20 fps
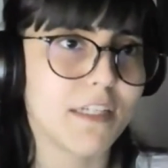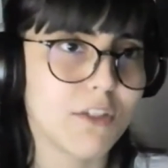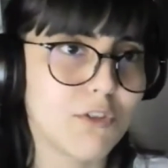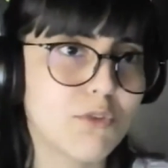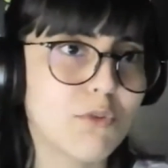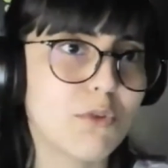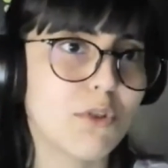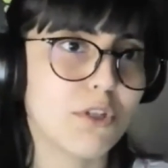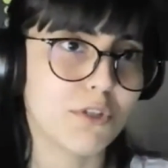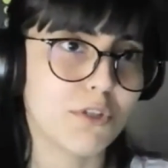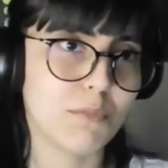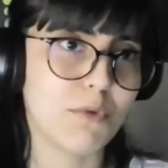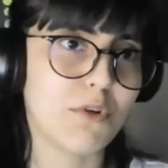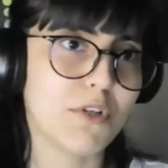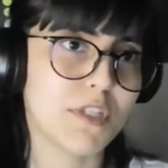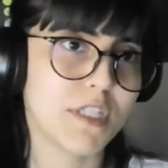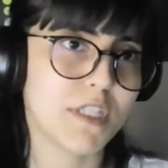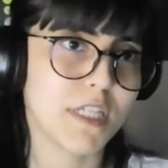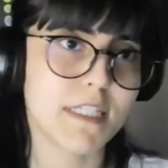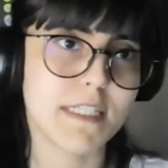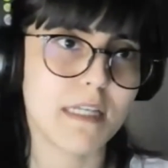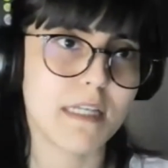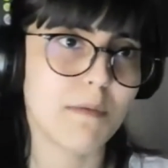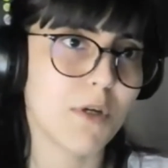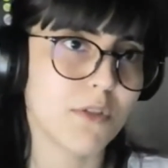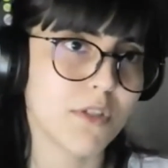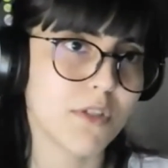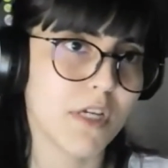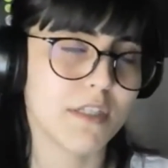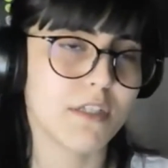I need to learn more things
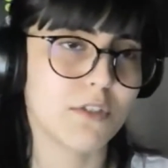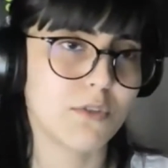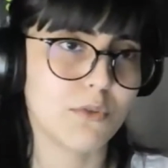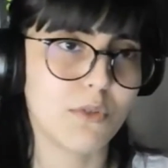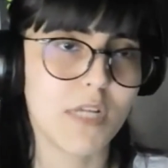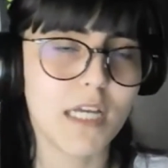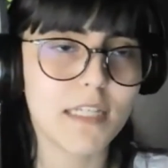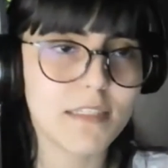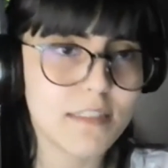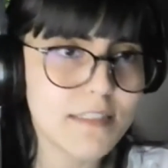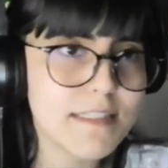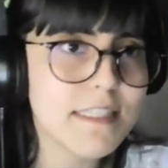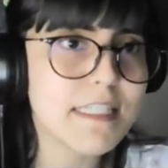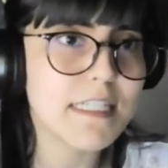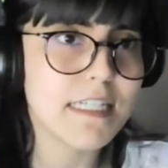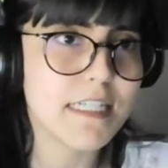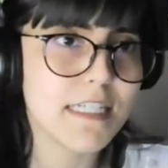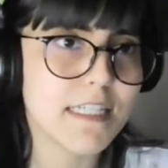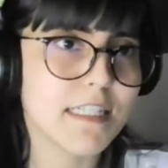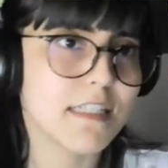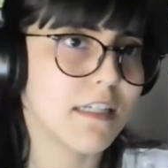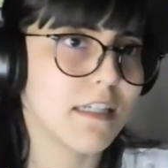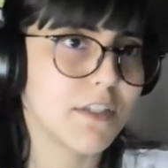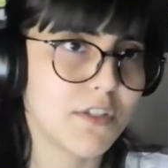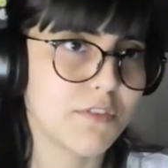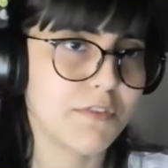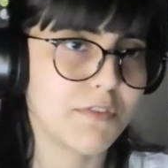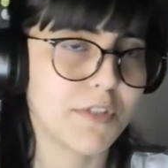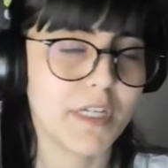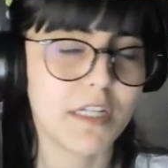about other things, and it's easy,
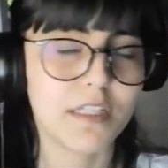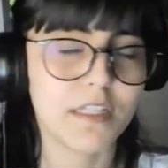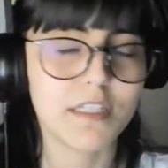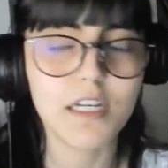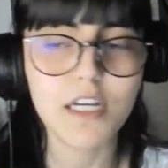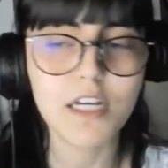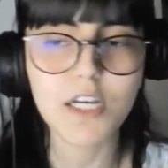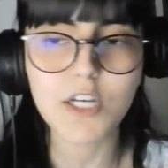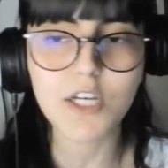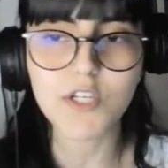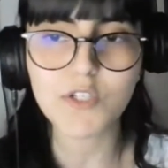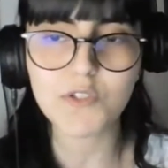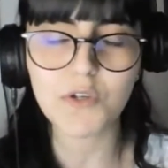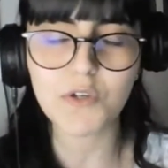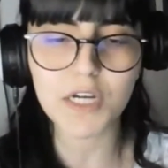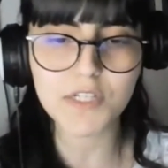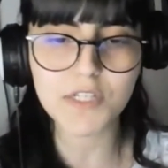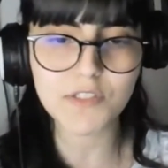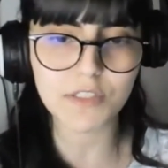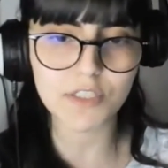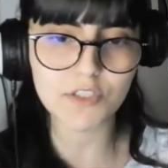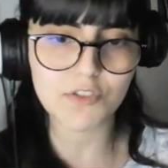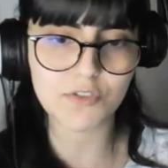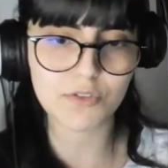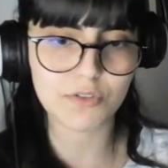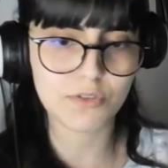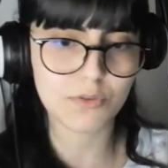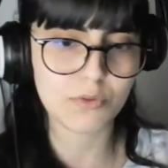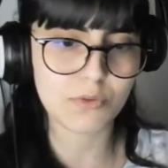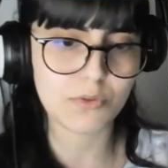not difficult. So I started
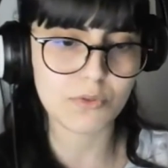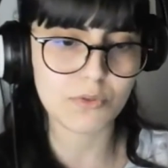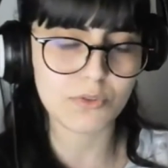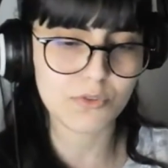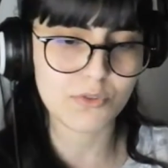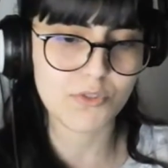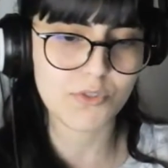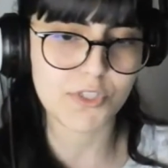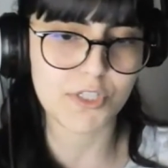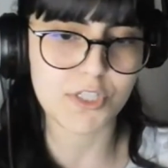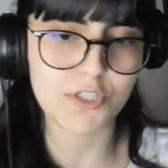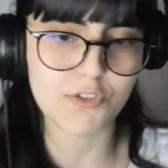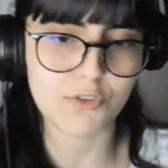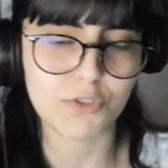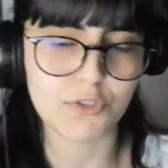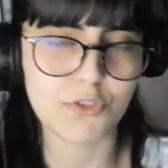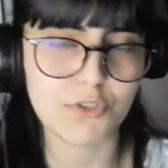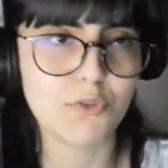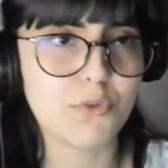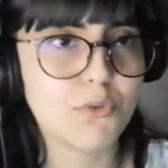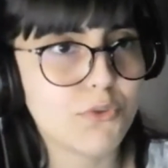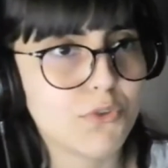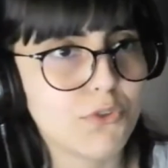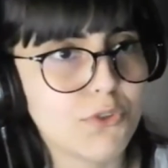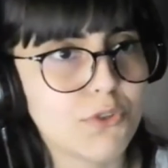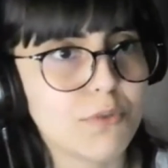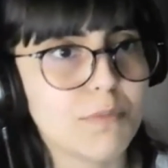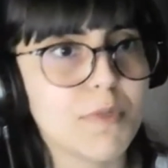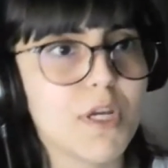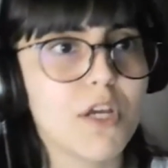to search on
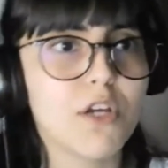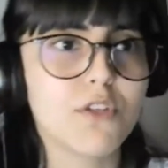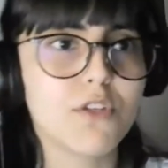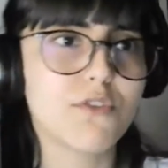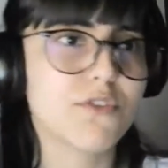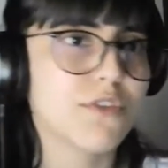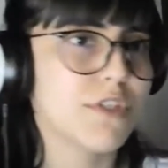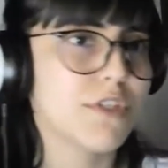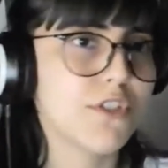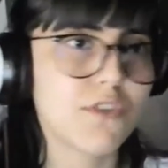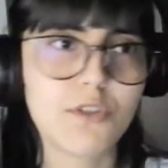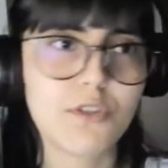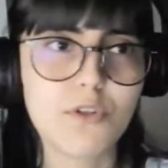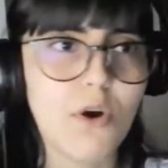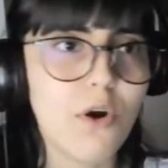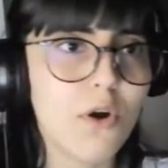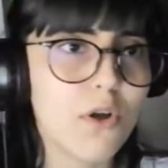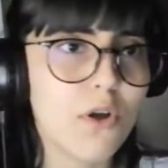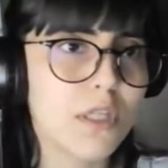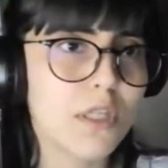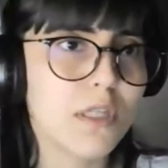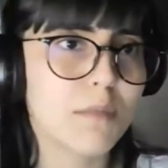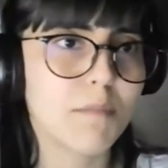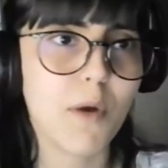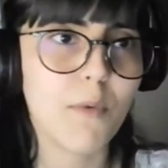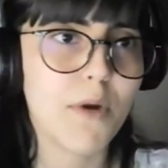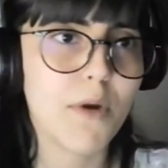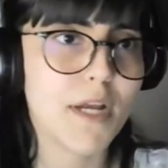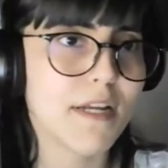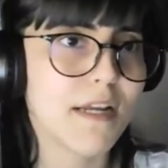YouTube, to search on all
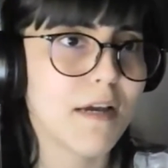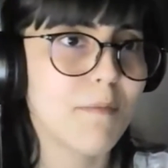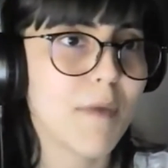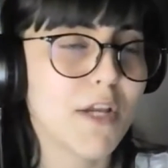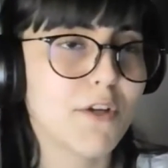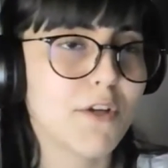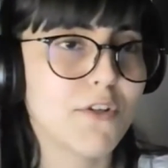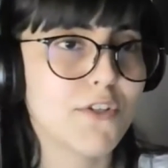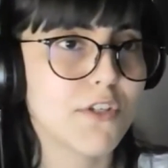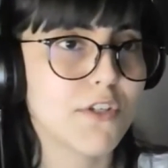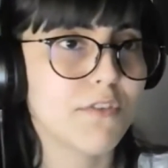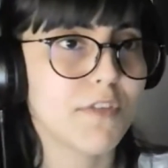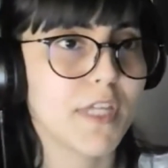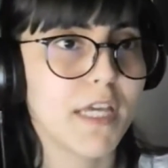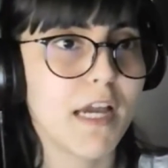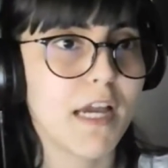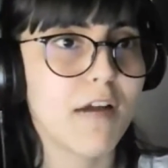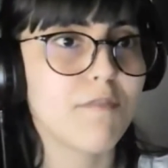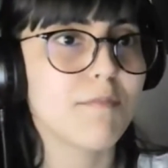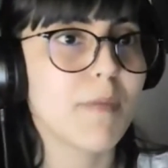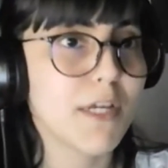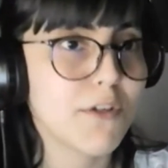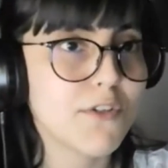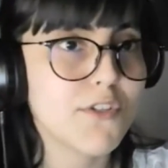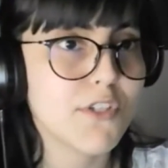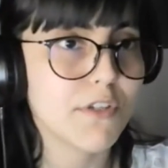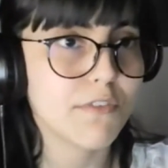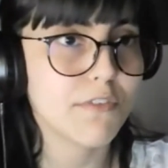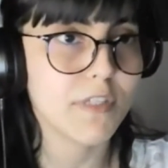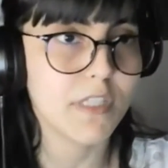Power Microsoft. They have
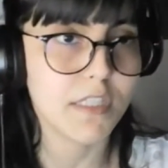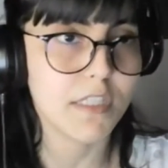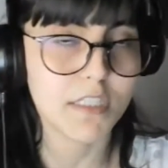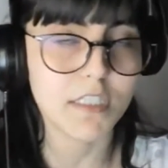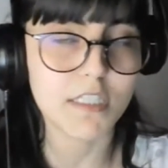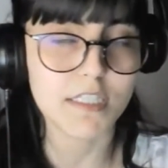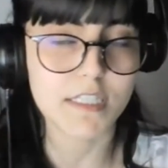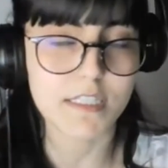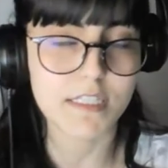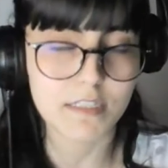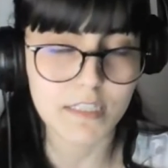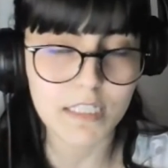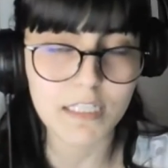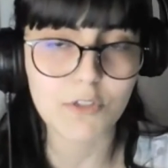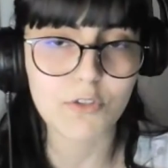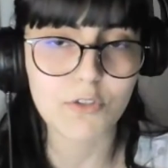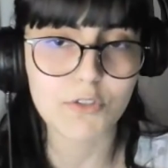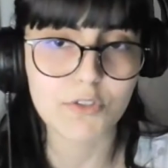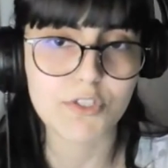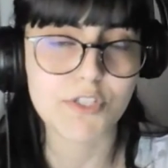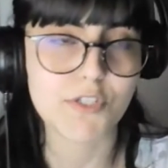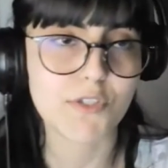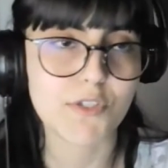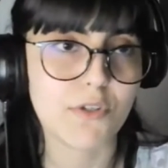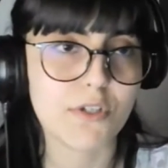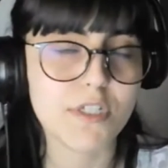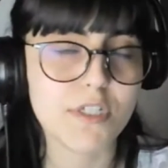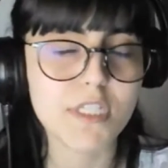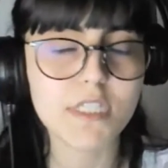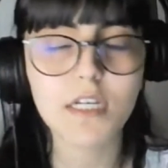Microsoft Learn. It's really good
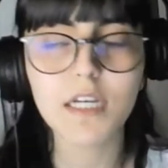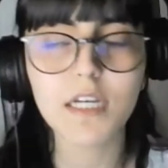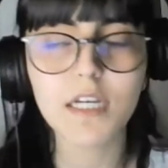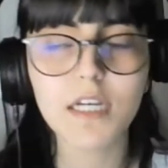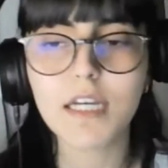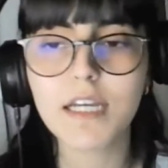resource.